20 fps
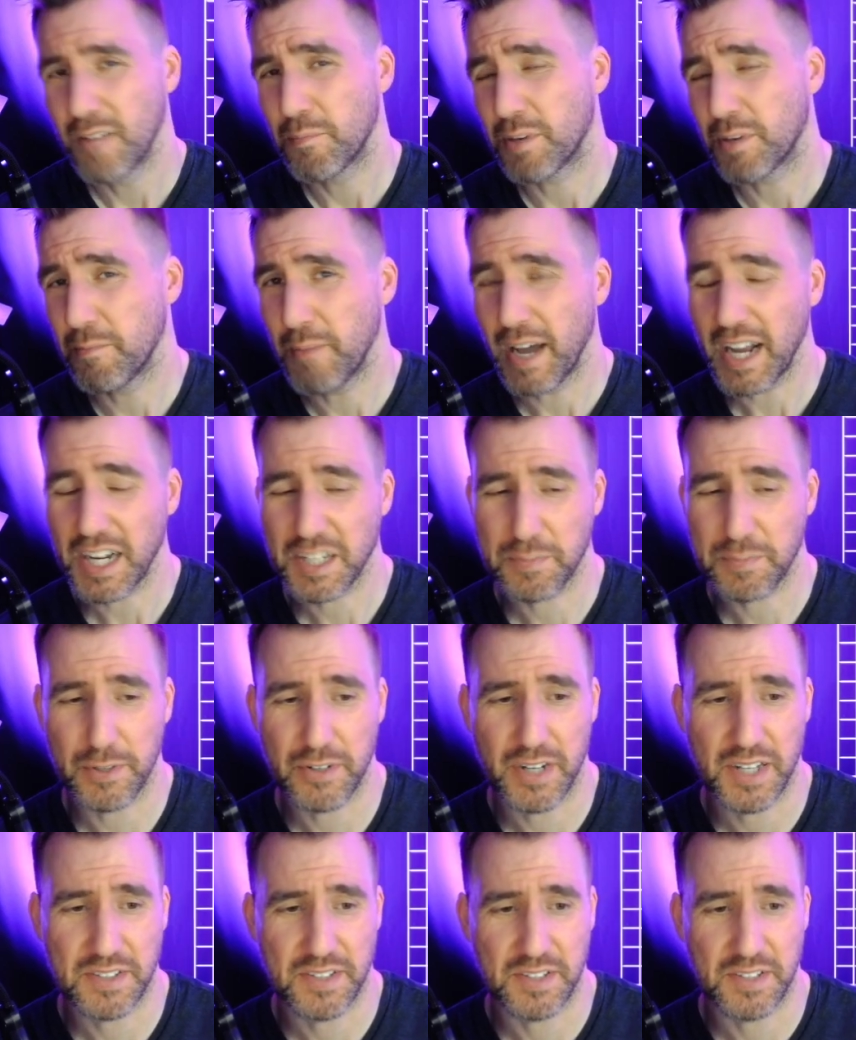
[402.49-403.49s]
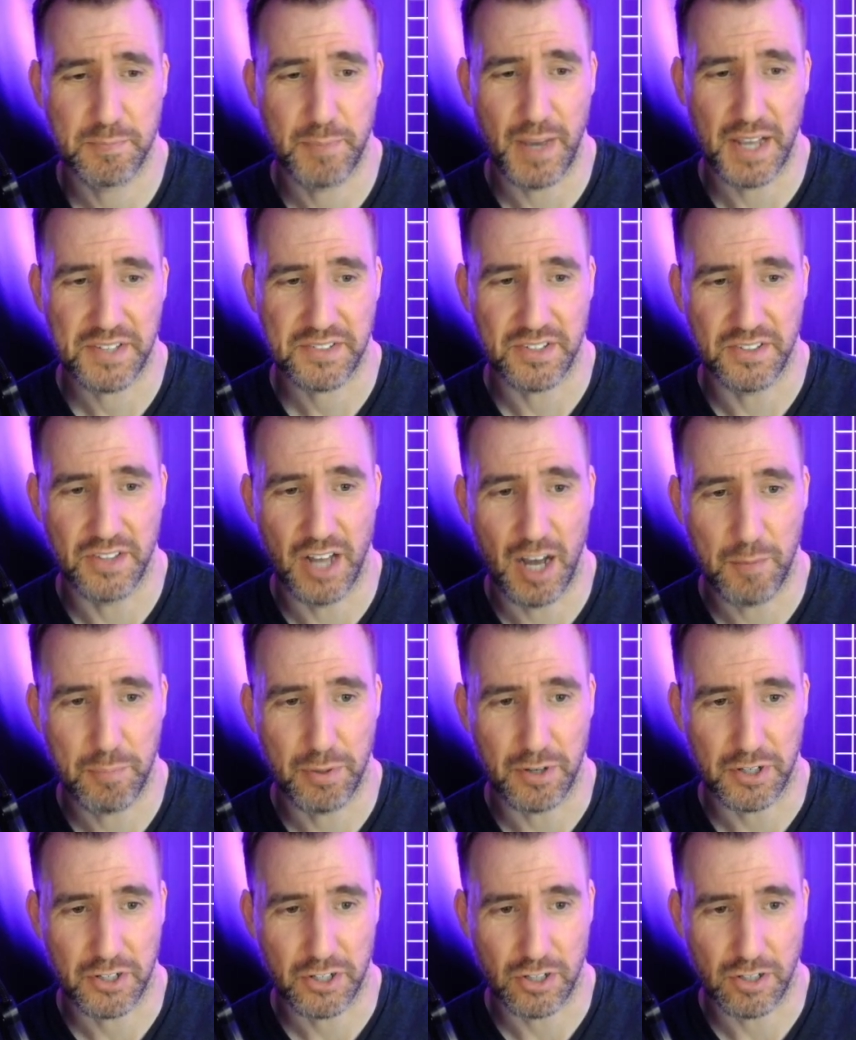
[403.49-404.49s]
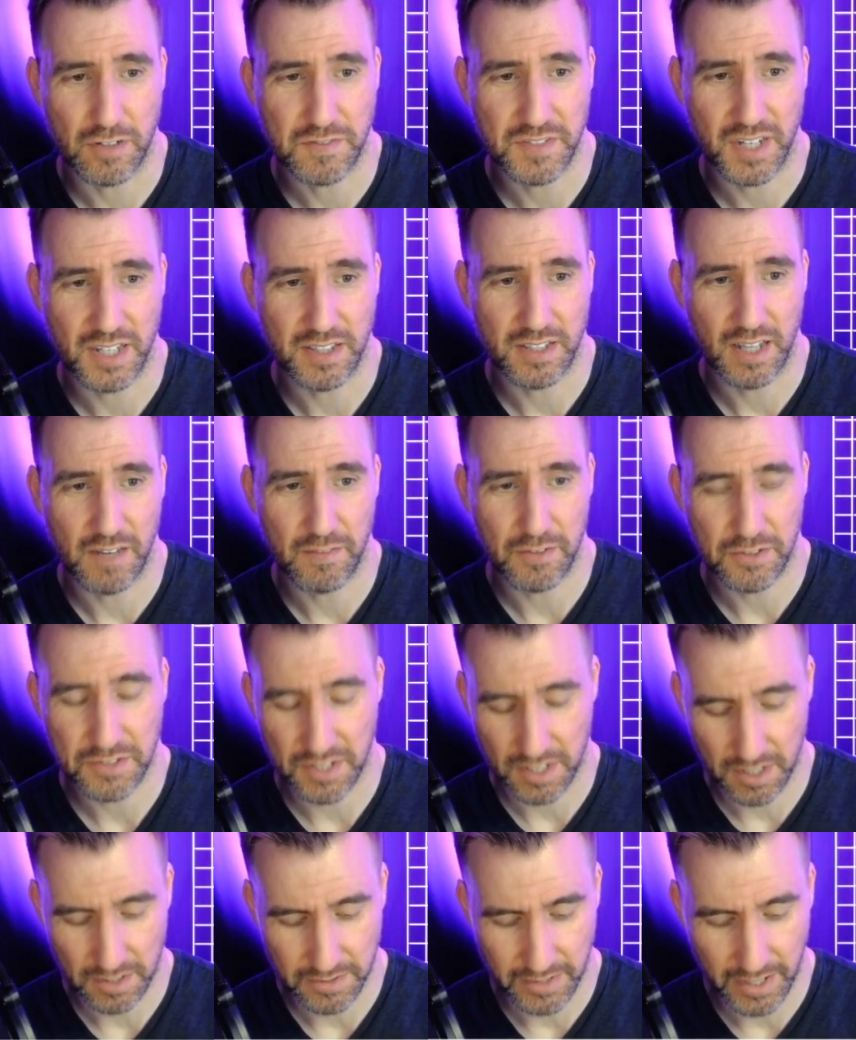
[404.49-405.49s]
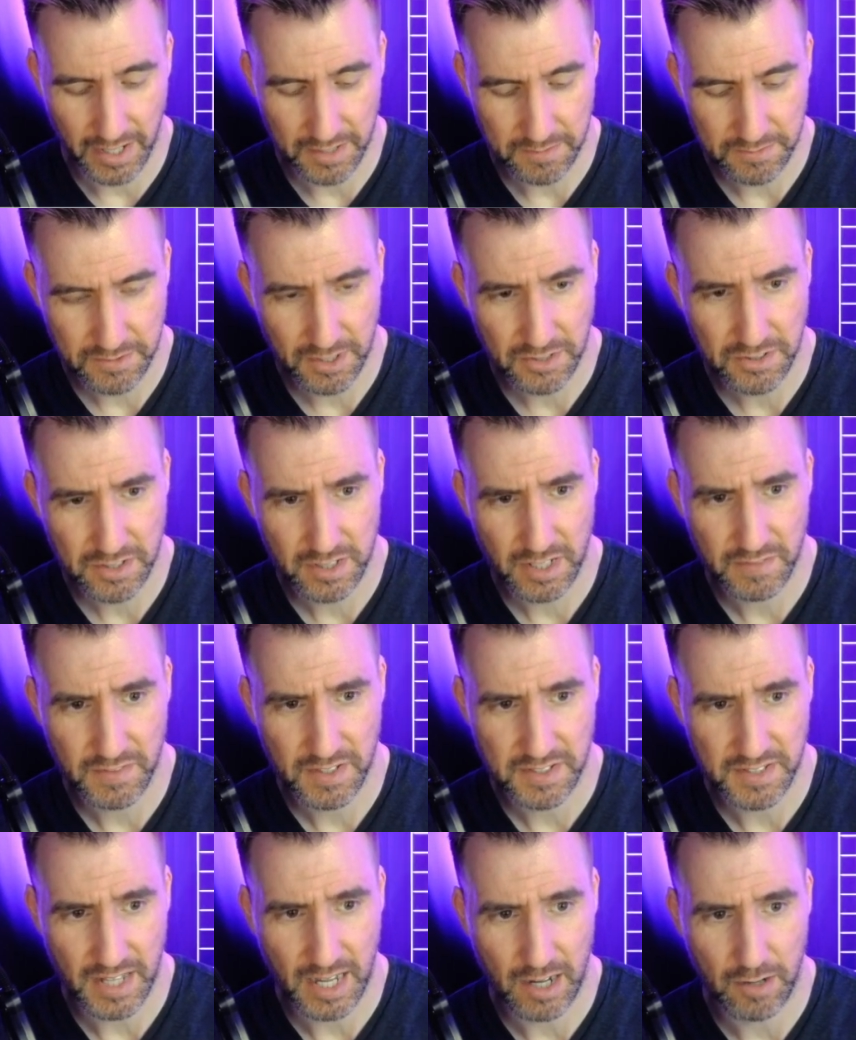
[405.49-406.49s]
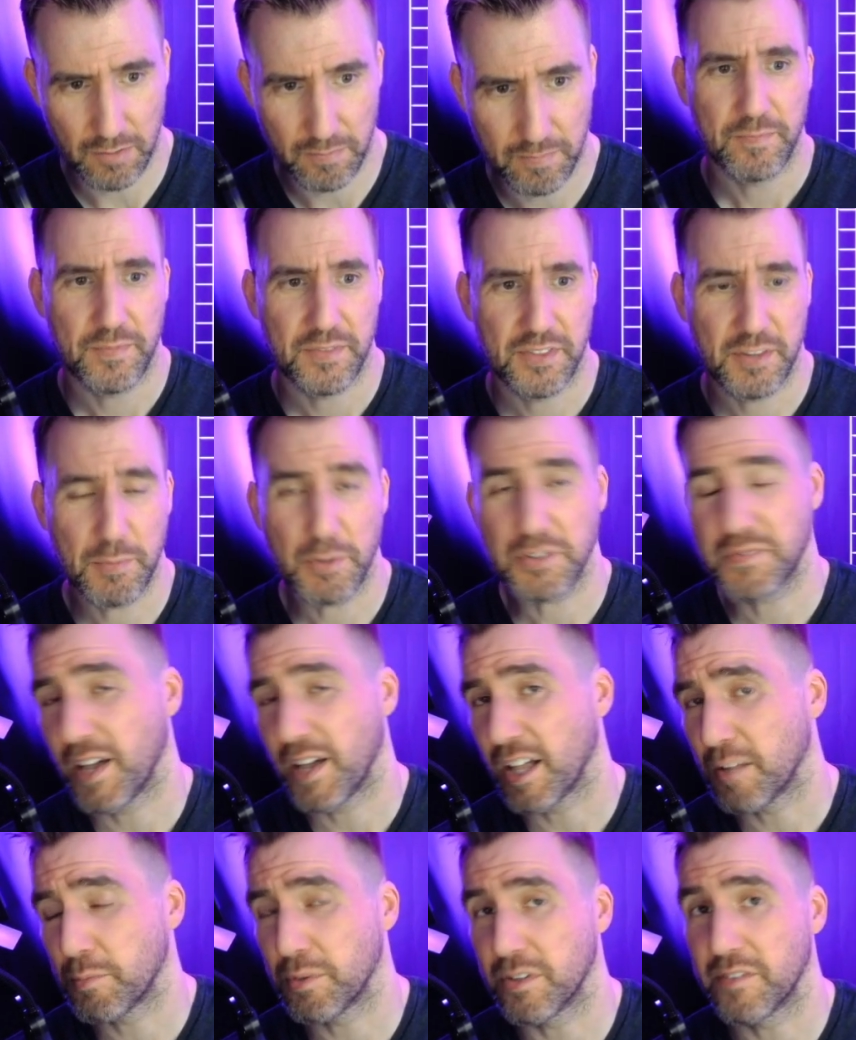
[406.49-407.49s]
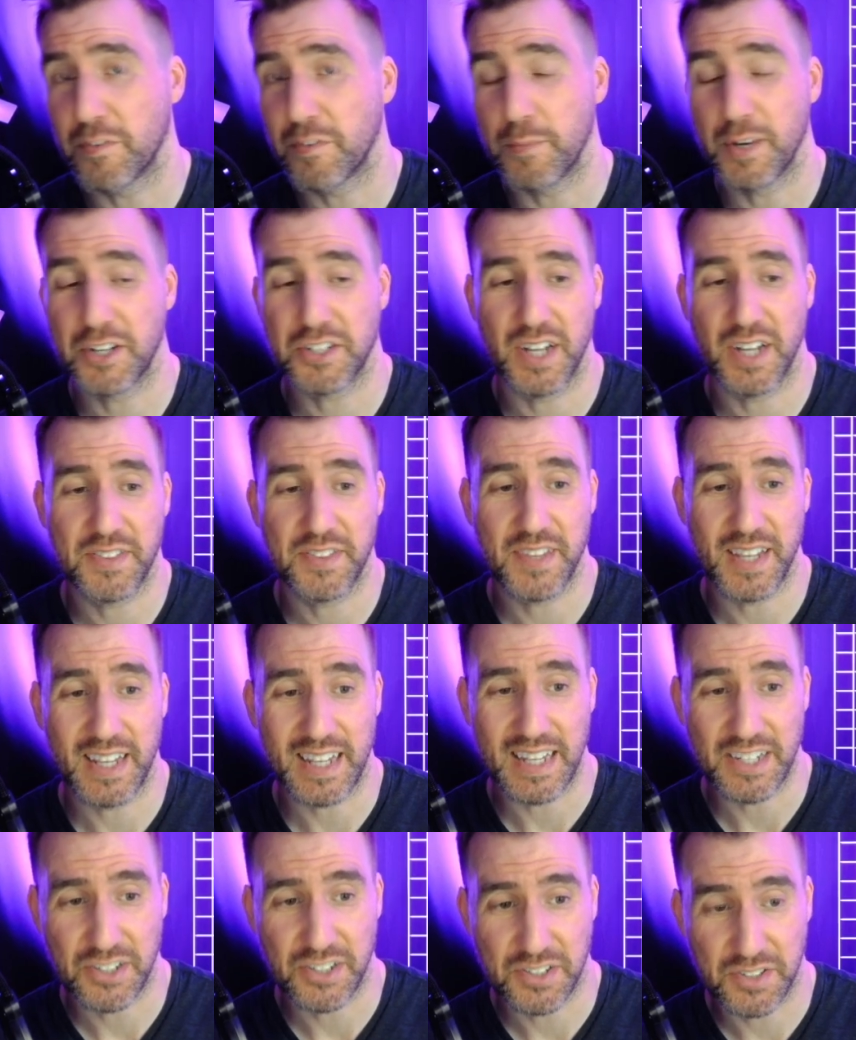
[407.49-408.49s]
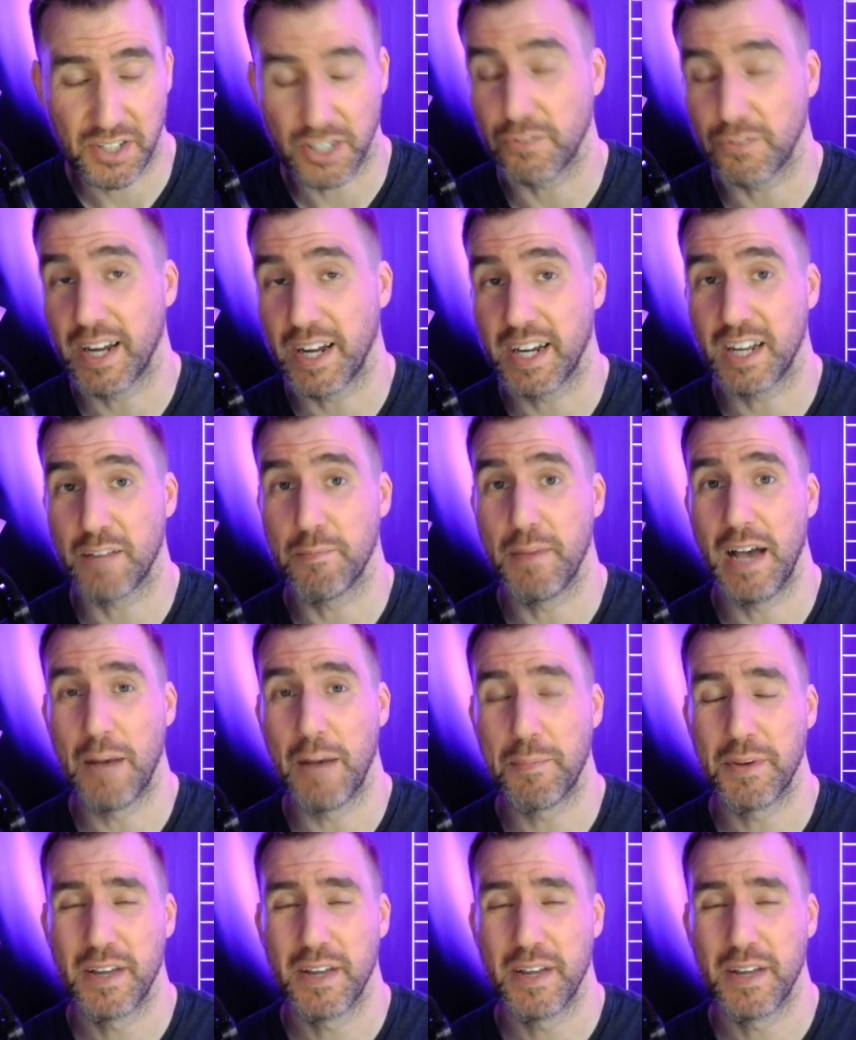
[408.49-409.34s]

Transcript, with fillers: But in my experience, it's best to not put curves and levels in a LUT, so I'll just leave these out. The most valuable information, I think, is just the gradient map.